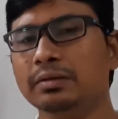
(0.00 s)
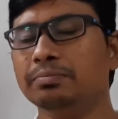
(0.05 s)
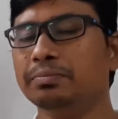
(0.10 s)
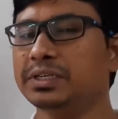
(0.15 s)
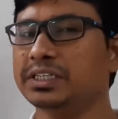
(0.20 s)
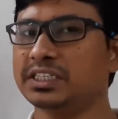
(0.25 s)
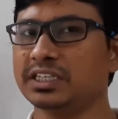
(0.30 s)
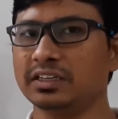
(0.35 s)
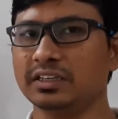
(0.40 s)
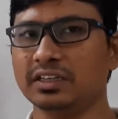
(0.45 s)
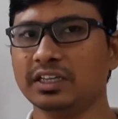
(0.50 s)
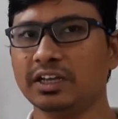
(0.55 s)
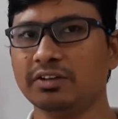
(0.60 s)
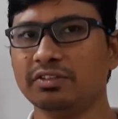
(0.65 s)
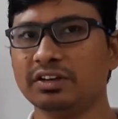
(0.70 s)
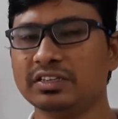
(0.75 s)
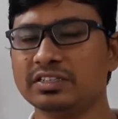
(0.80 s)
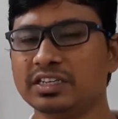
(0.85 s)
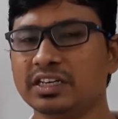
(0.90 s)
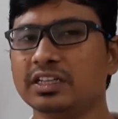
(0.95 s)
mission they
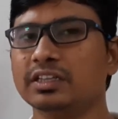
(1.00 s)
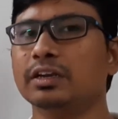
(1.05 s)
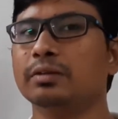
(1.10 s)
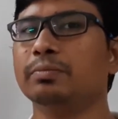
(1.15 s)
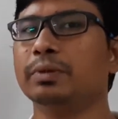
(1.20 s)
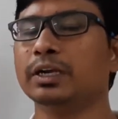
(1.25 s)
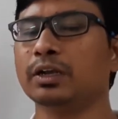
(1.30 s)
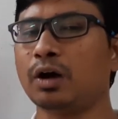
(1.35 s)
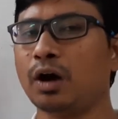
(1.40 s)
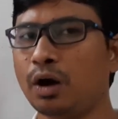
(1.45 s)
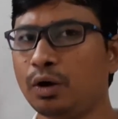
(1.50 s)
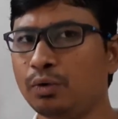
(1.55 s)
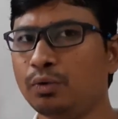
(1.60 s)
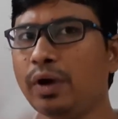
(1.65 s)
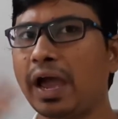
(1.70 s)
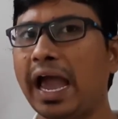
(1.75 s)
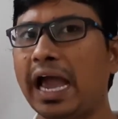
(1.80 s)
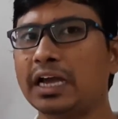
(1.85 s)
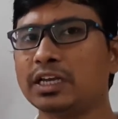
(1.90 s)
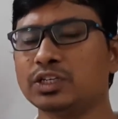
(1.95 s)
will say that but how
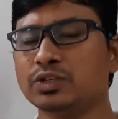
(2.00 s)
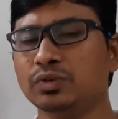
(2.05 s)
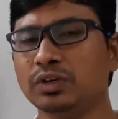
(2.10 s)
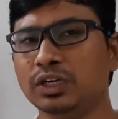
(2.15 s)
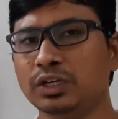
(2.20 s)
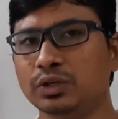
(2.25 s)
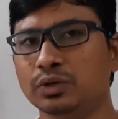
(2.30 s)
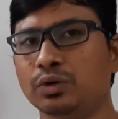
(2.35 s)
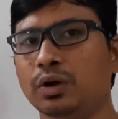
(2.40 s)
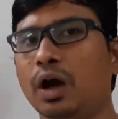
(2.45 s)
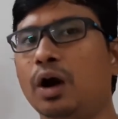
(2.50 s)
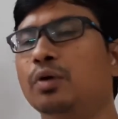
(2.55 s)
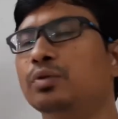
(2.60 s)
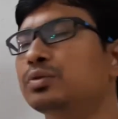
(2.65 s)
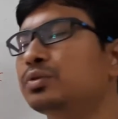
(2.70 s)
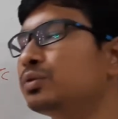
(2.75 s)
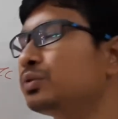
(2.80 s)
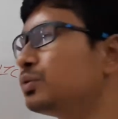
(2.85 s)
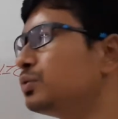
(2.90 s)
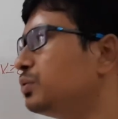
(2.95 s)
actually you have
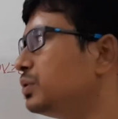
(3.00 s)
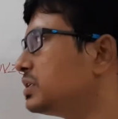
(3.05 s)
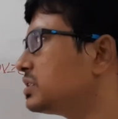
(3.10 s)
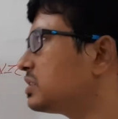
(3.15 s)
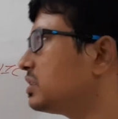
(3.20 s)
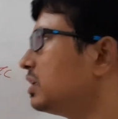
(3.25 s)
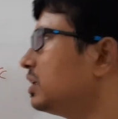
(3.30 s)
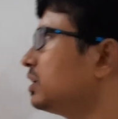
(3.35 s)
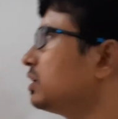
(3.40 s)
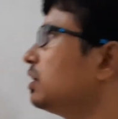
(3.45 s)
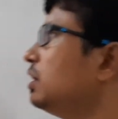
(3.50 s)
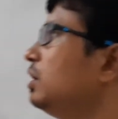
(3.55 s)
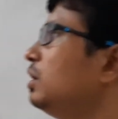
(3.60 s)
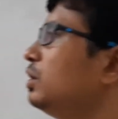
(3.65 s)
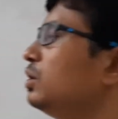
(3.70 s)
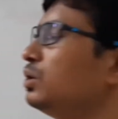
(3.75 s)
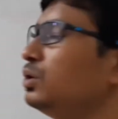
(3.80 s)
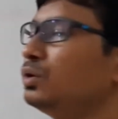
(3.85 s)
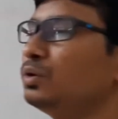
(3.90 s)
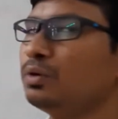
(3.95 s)
to do is that
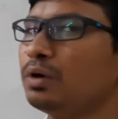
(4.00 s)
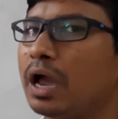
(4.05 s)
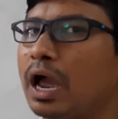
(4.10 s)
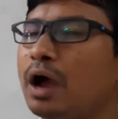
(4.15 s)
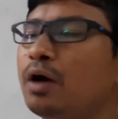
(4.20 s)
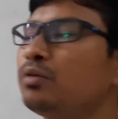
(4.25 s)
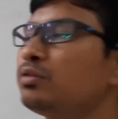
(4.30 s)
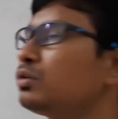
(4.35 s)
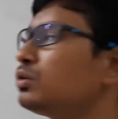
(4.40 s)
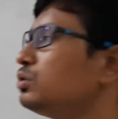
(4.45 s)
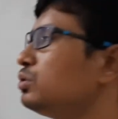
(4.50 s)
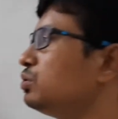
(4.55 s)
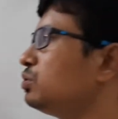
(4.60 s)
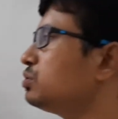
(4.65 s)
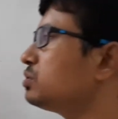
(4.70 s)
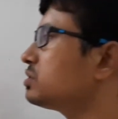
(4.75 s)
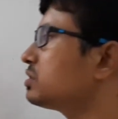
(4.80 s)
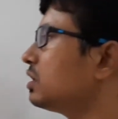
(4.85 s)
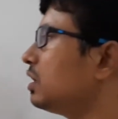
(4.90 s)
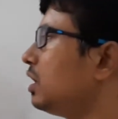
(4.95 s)
you have to
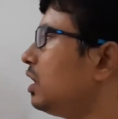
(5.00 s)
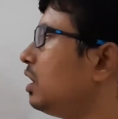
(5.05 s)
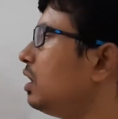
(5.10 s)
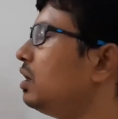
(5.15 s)
use the